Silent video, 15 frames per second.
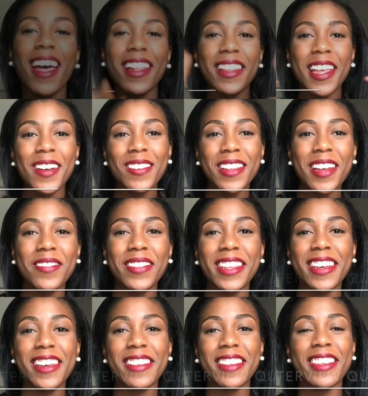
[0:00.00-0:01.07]
Hello
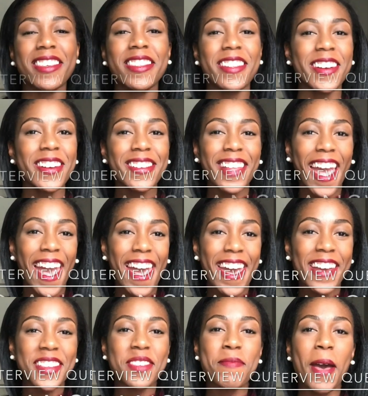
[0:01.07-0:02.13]
lovelies, it's Nurse
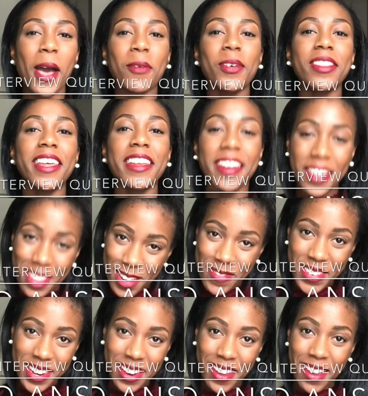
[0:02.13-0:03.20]
Aggz back with another
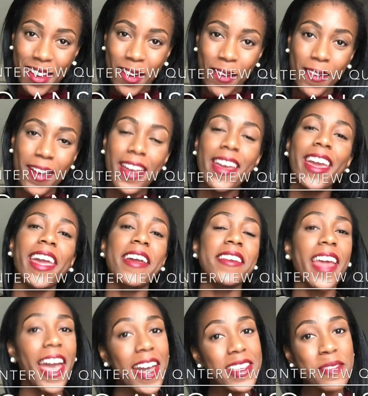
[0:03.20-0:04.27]
video
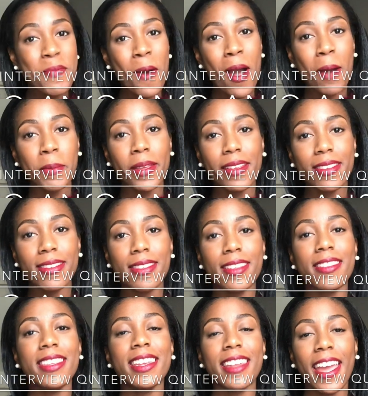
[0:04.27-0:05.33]
and as
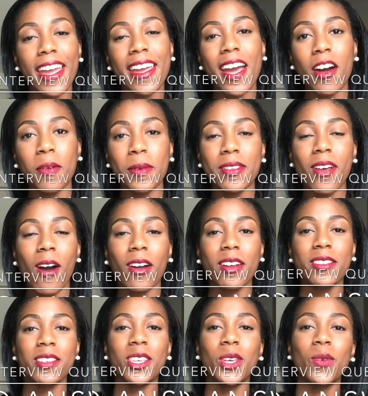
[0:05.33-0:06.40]
promised, today I'll be
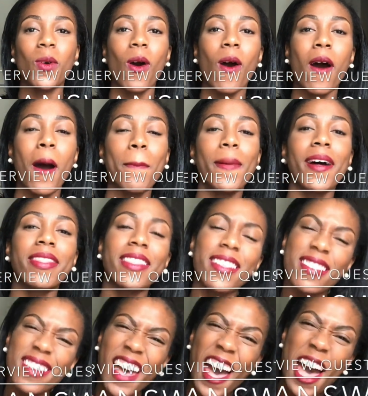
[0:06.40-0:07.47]
talking to you all about
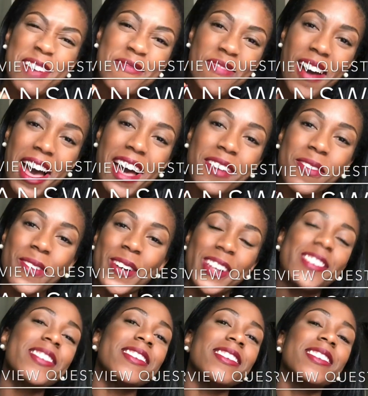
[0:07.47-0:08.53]
the top five
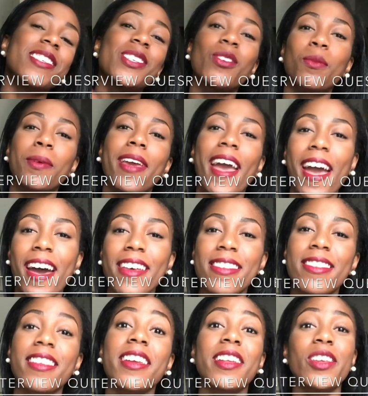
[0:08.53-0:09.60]
questions you'll be
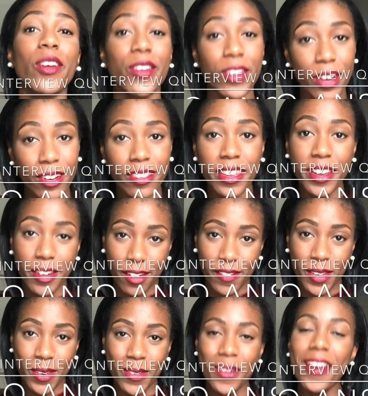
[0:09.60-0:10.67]
asked in your nurse
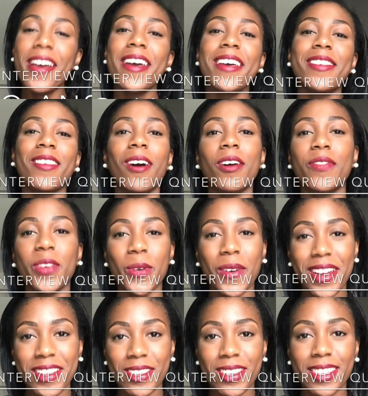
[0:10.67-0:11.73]
interview. So if you
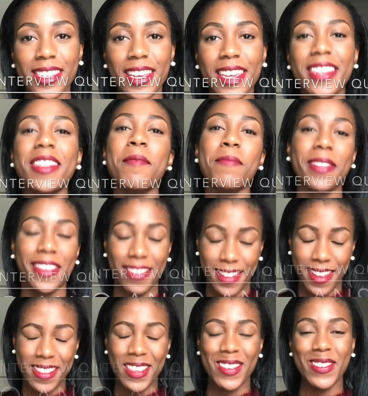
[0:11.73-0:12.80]
are interested, then please
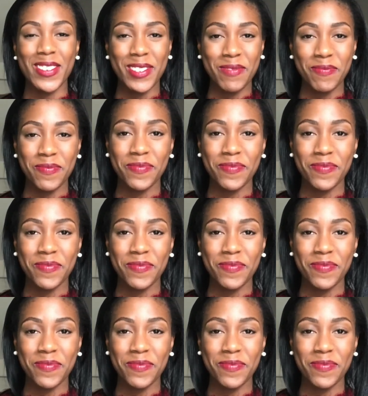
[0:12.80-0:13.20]
stay tuned.